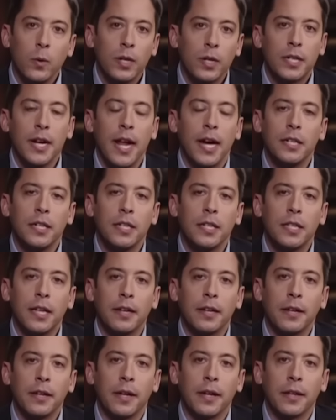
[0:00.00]
Well, it's not just
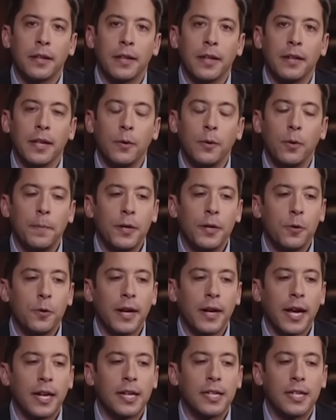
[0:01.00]
that he would be
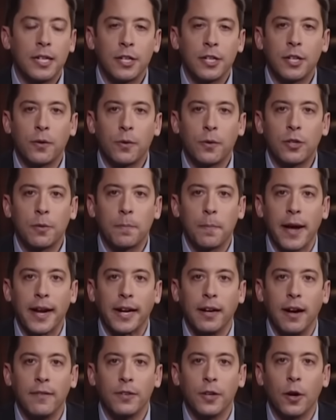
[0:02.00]
doing it because he disagrees with my
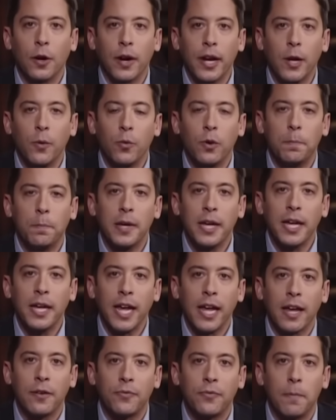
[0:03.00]
governor. It would
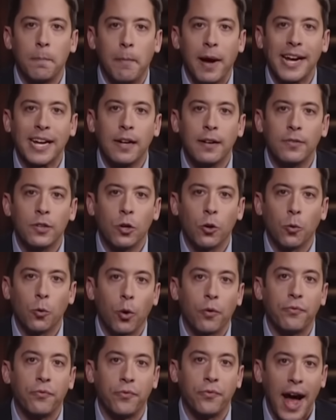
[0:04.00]
be if my governor
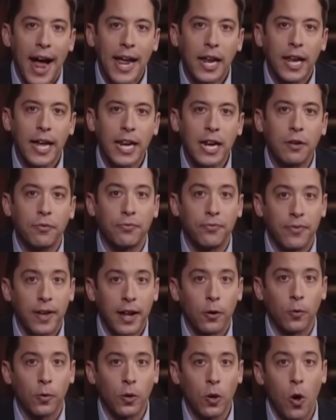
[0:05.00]
were violating
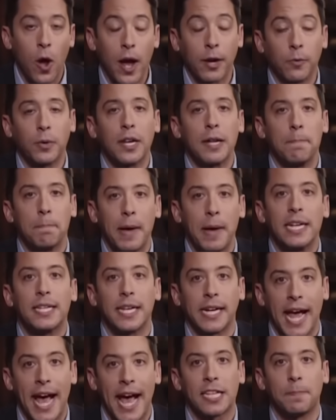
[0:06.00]
federal law and really
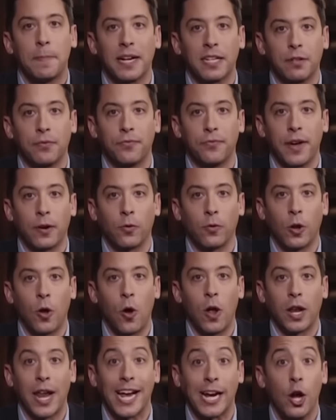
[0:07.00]
basic aspects of federal
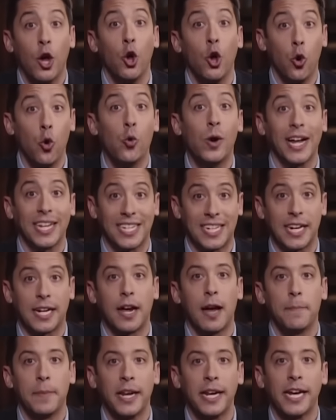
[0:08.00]
law, like who gets to
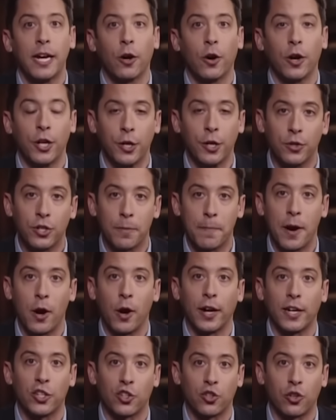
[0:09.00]
come in here and use
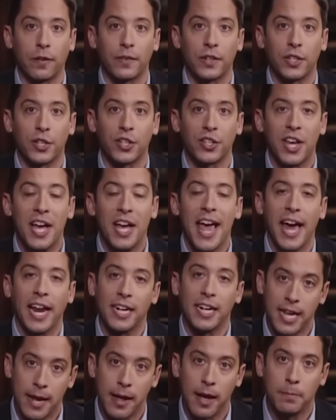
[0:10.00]
American services and
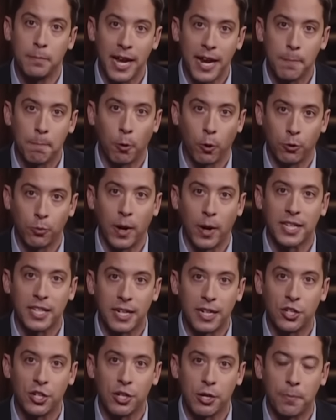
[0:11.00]
obtain birthright
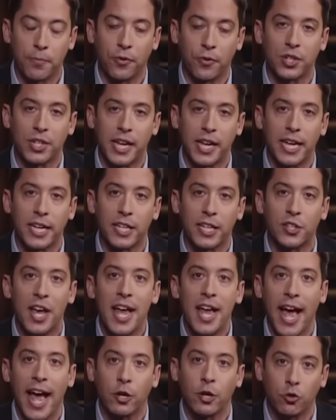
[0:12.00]
citizenship for his kids
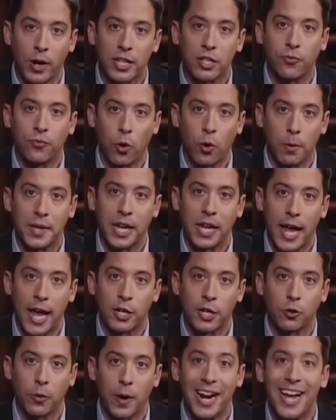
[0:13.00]
and transform the
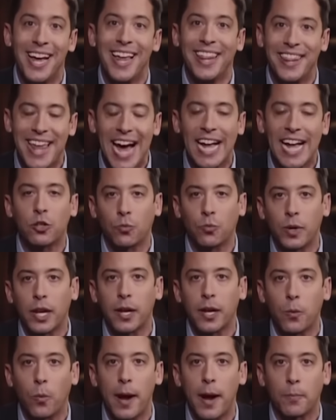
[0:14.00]
electorate. That's
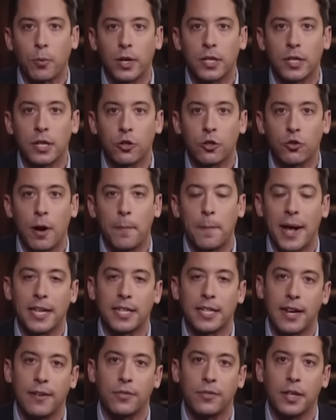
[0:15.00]
really why President Trump
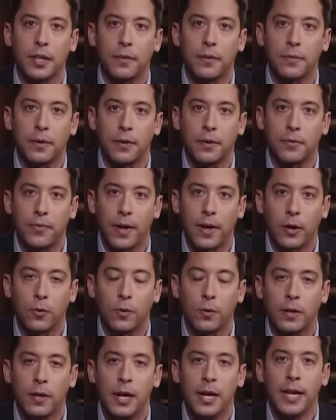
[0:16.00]
has to have the
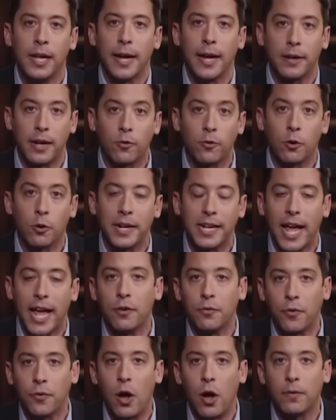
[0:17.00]
federal government get
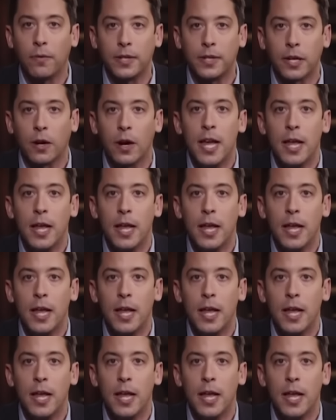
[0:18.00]
involved here.